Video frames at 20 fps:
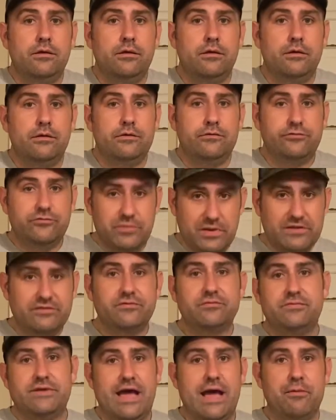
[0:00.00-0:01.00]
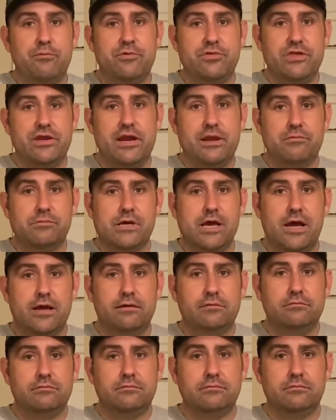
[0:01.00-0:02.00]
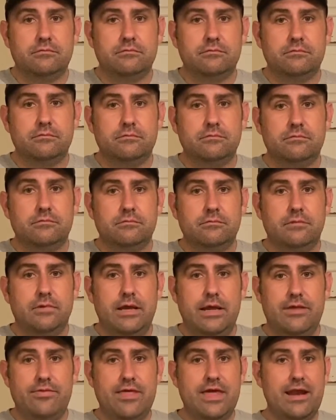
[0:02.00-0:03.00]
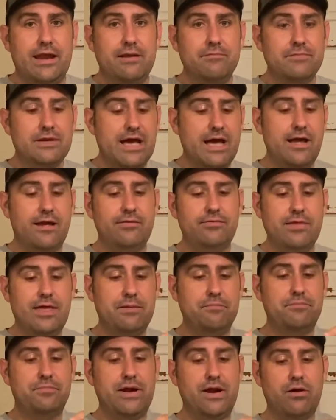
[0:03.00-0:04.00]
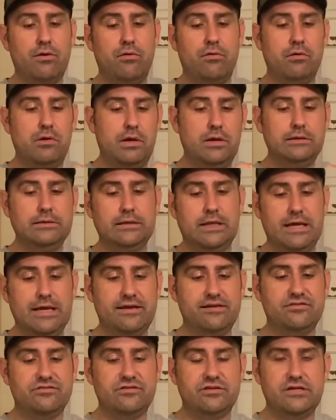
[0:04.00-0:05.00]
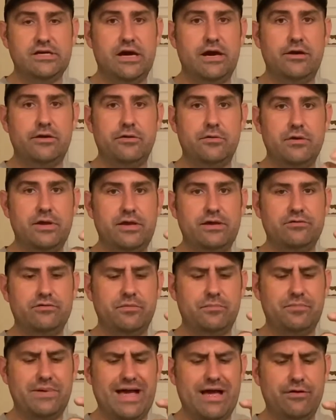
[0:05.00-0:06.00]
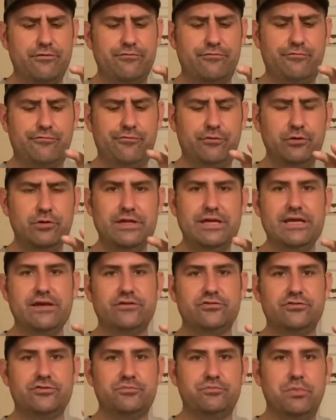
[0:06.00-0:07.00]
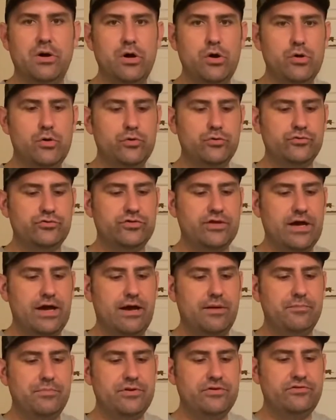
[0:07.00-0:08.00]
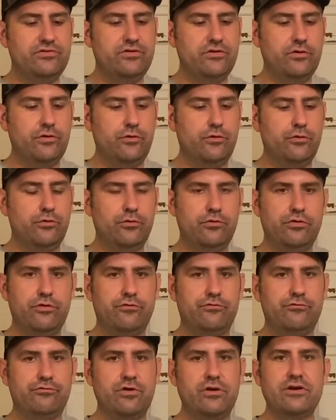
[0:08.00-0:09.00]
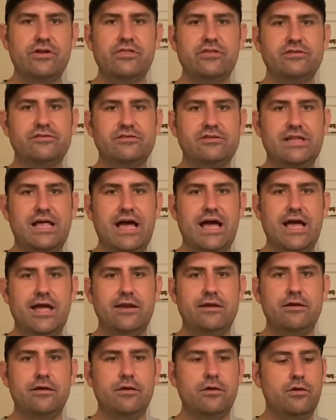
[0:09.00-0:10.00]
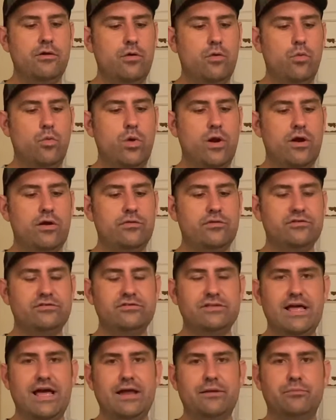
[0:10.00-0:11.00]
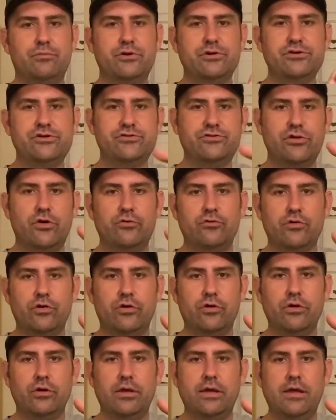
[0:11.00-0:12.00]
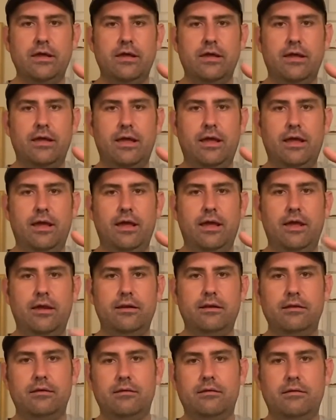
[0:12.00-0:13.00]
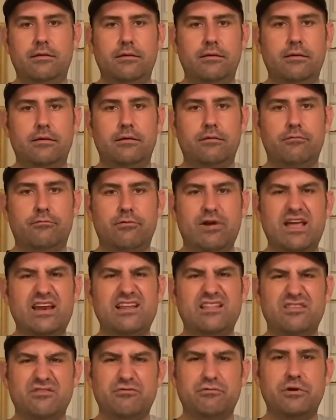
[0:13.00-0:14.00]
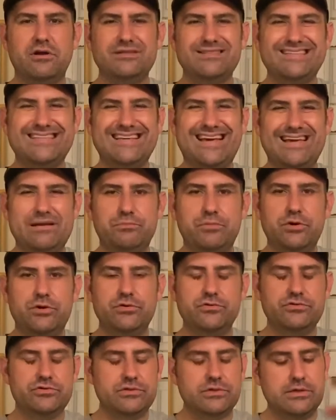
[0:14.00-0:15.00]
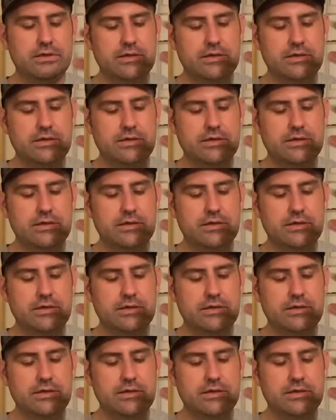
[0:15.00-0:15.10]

you spent some time with an M9. And that M9, that barrel, unlike a Staccato, is about fully exposed up until the front of the slide, where the slide bridges over and right at the front sight post.